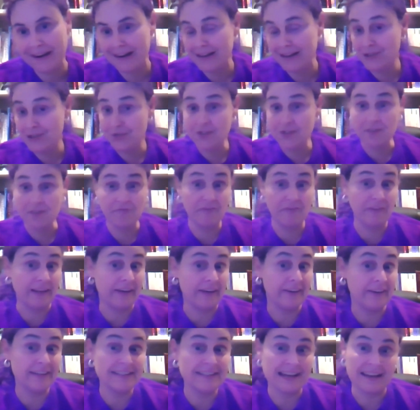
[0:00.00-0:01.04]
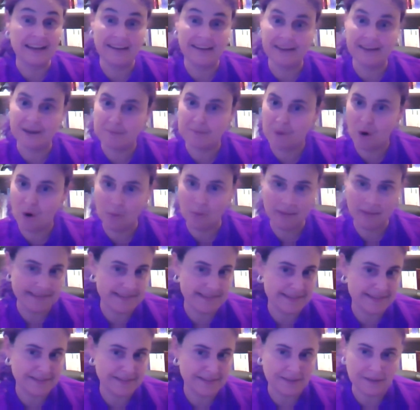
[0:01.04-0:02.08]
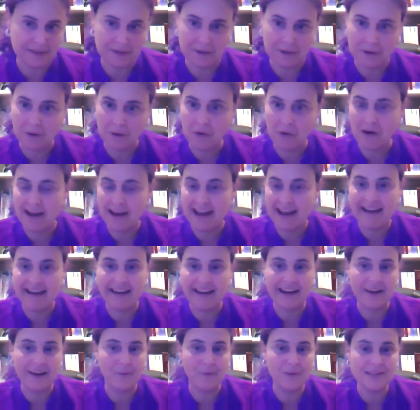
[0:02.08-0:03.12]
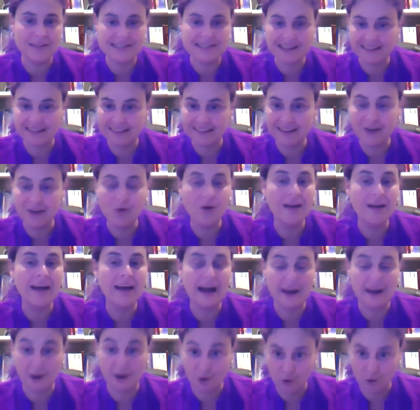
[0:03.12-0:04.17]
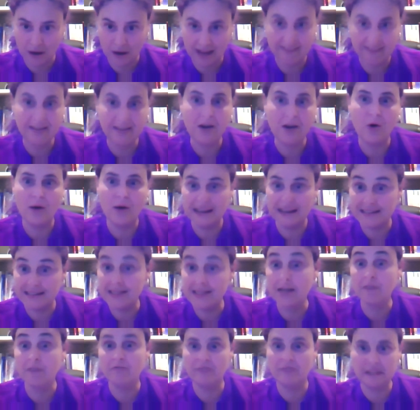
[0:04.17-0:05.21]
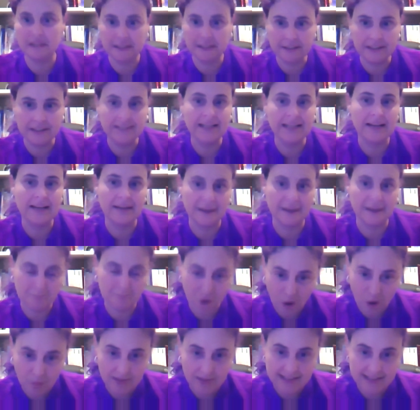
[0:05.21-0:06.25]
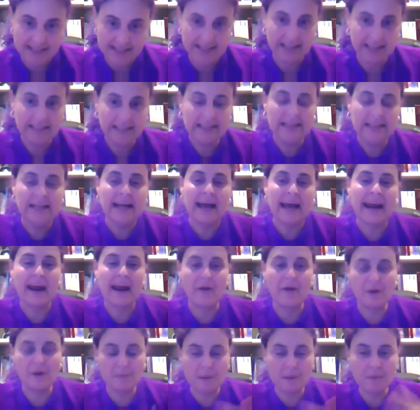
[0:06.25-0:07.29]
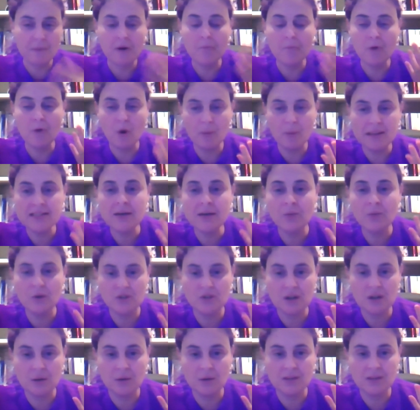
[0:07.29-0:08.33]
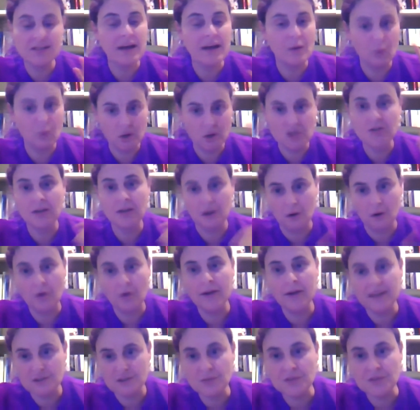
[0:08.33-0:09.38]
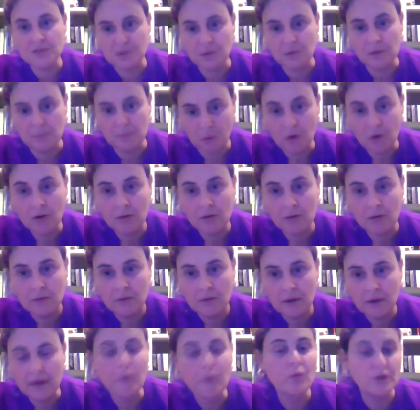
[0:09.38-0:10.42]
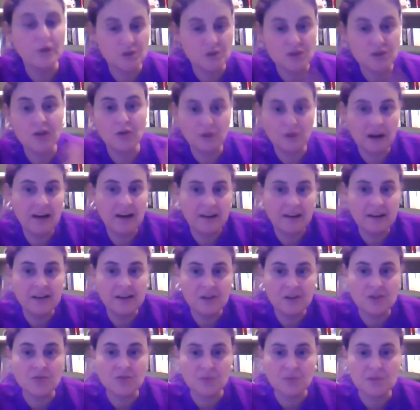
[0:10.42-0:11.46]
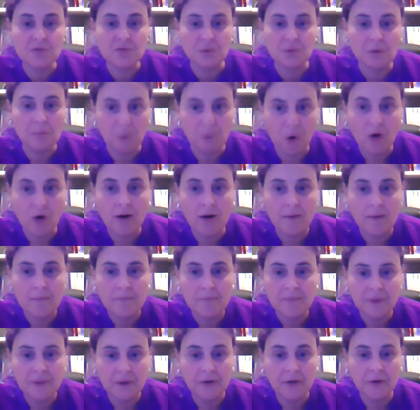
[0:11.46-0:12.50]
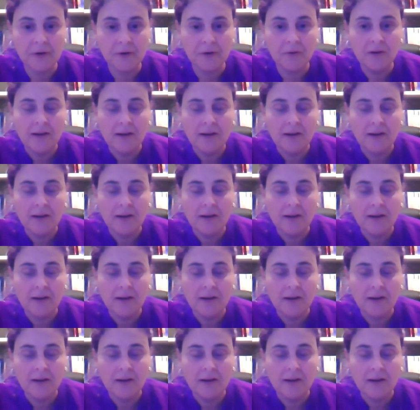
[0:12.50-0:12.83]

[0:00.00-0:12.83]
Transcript: Nations in very delicate moments, you know, and I was at the OAS in very delicate moments. And I remember moments in which I wish the OAS was doing more. I wish the United Nations was doing more, you know,